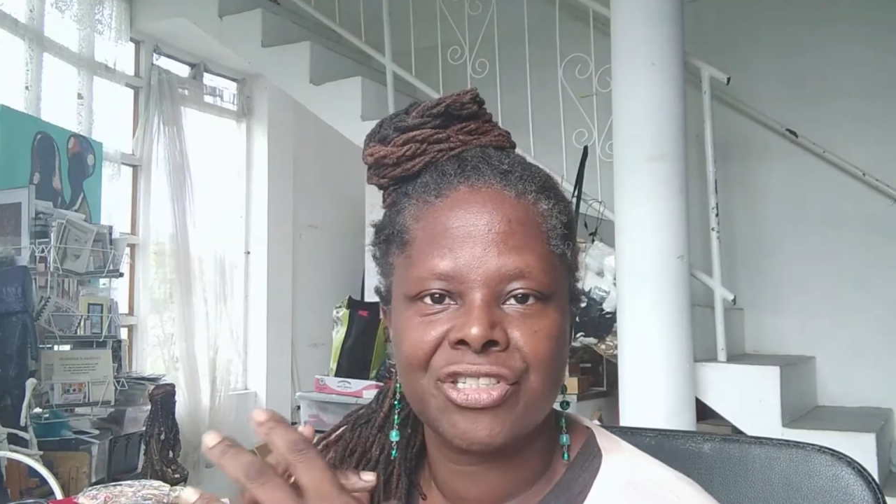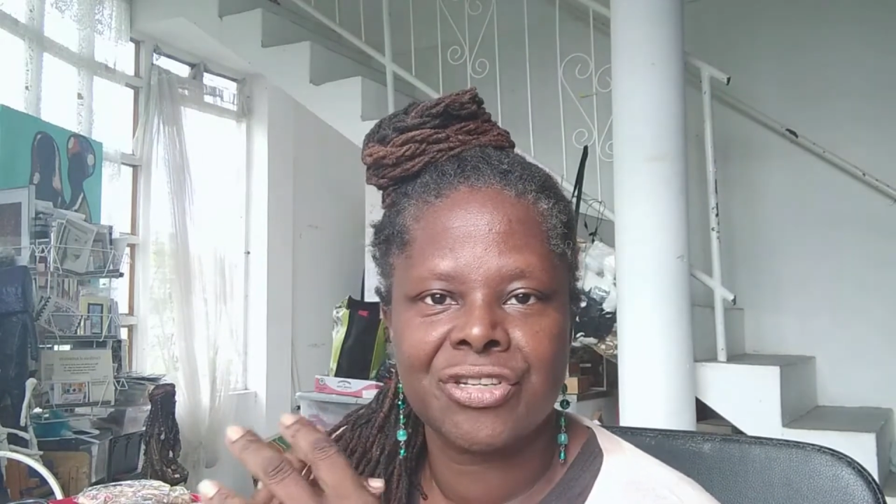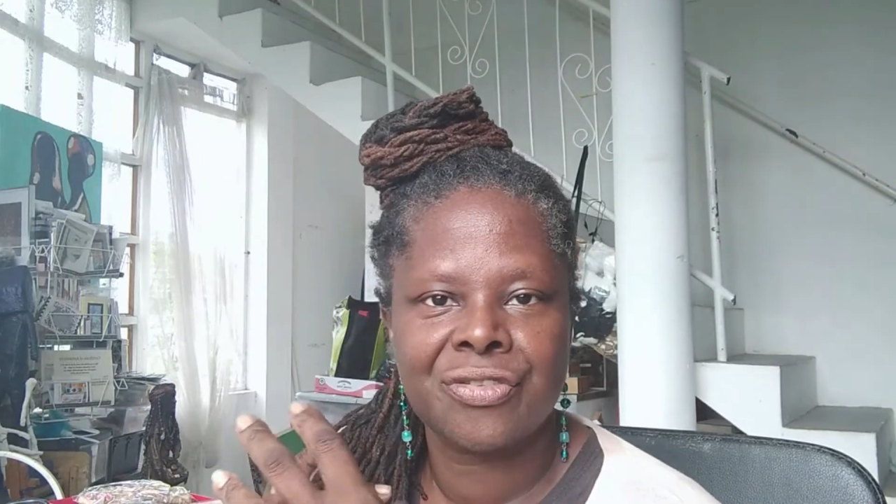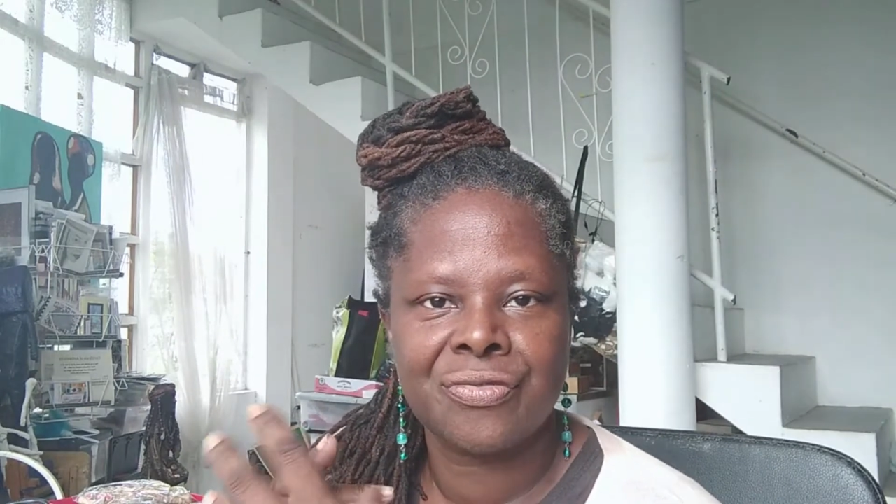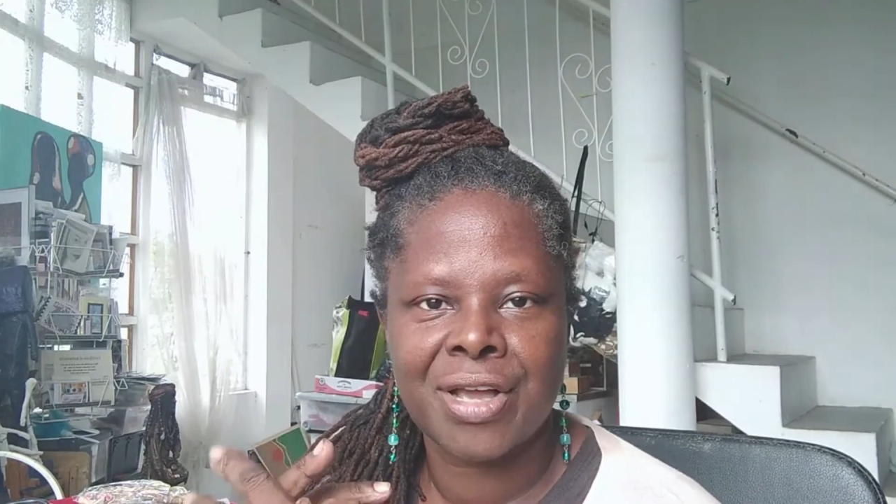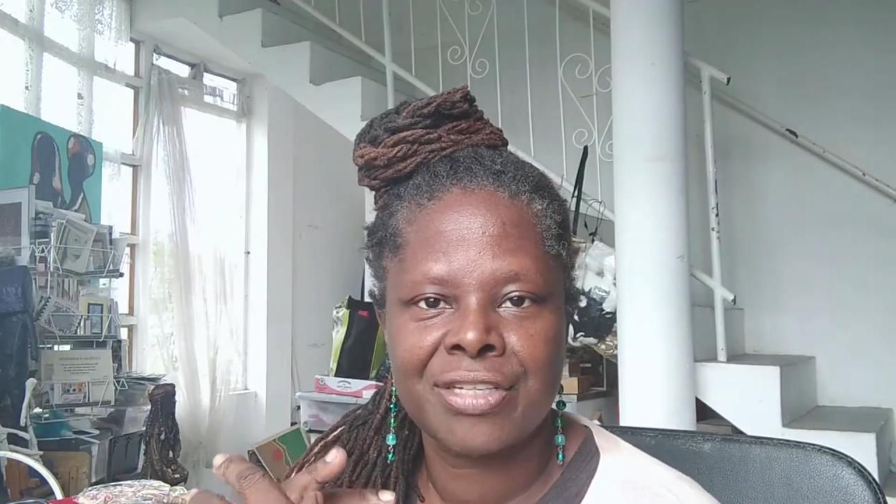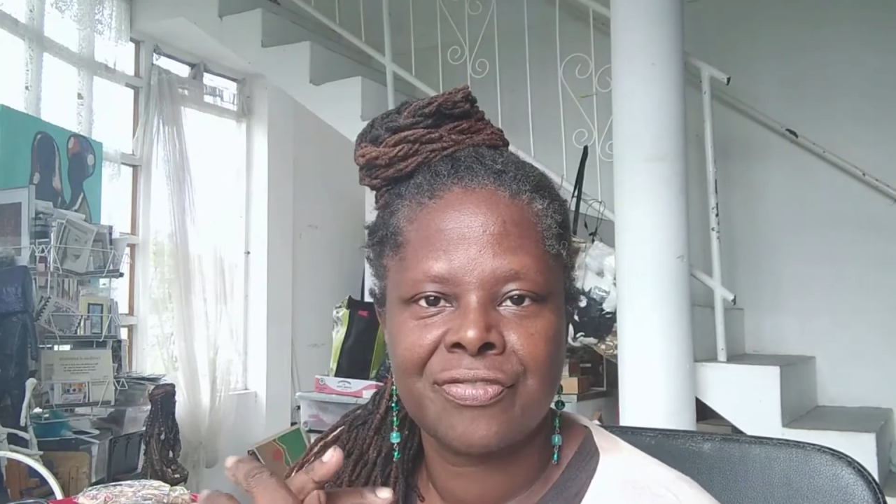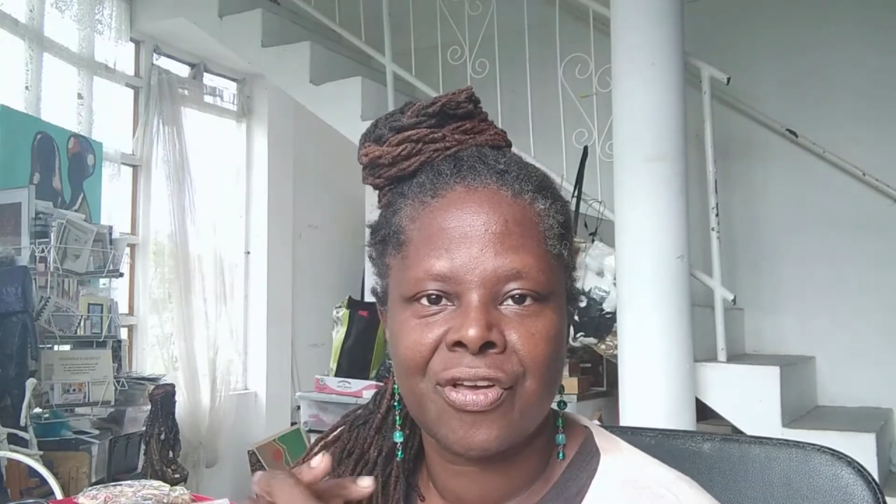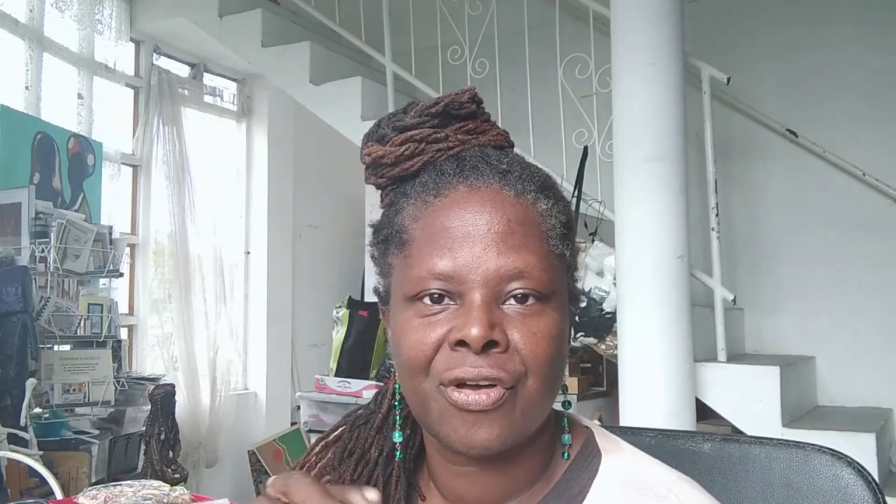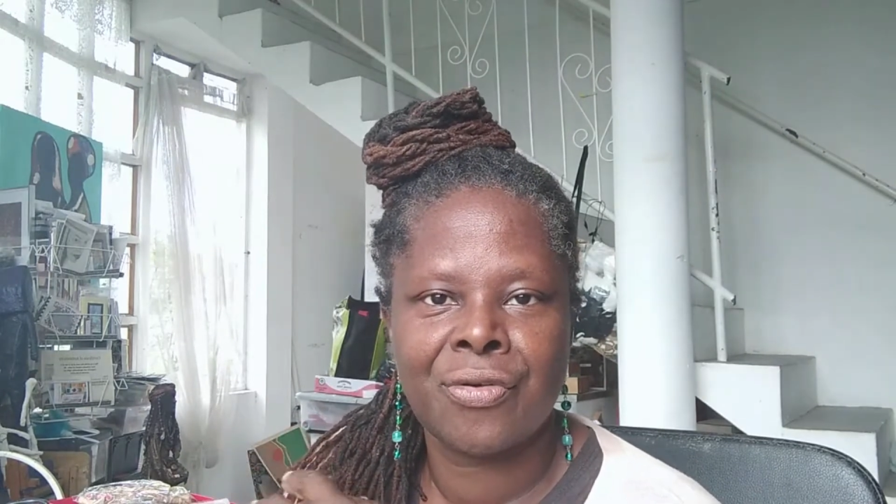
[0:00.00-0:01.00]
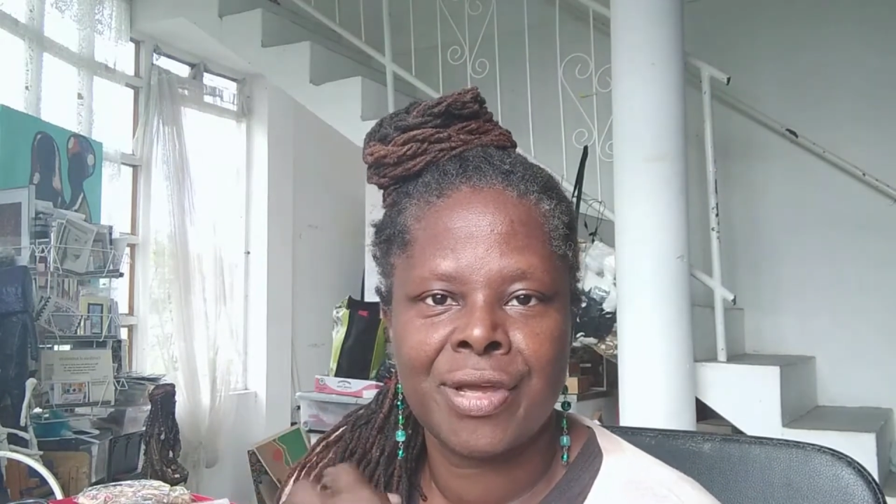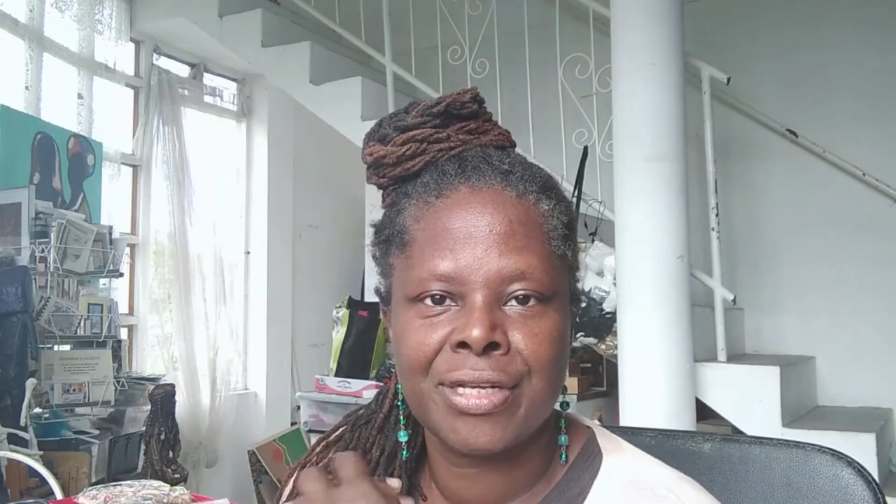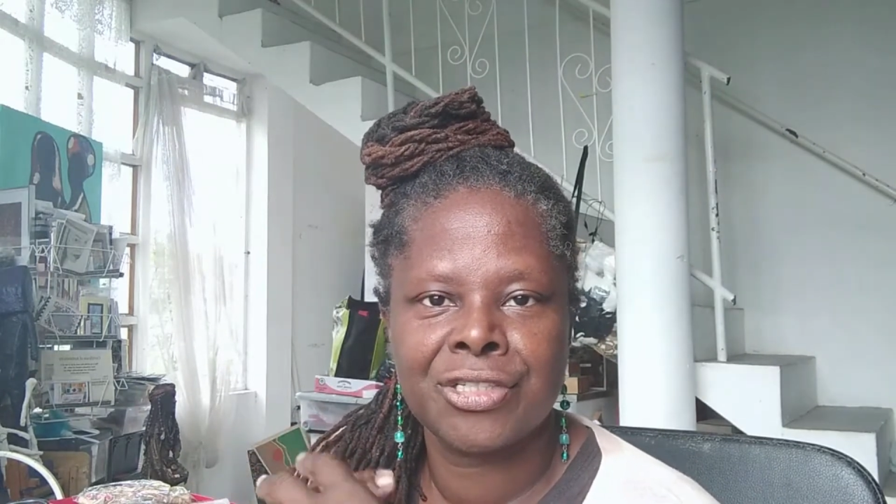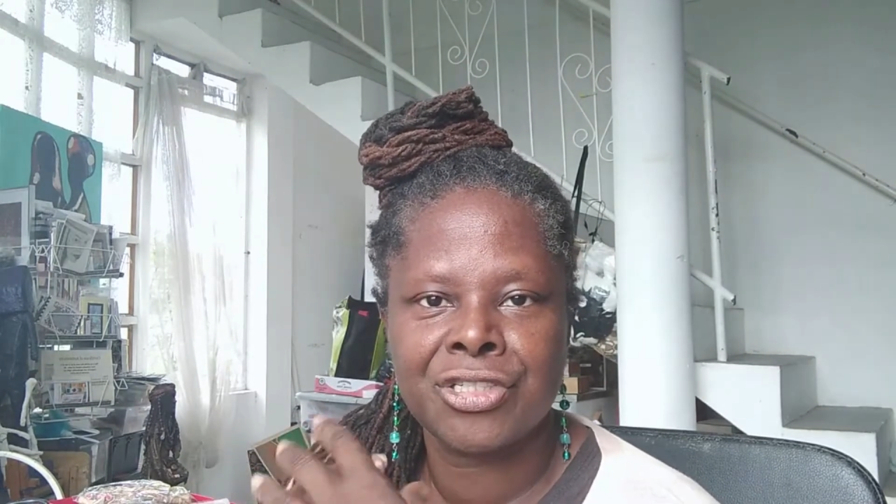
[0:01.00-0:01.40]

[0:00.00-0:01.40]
the rind of the orange,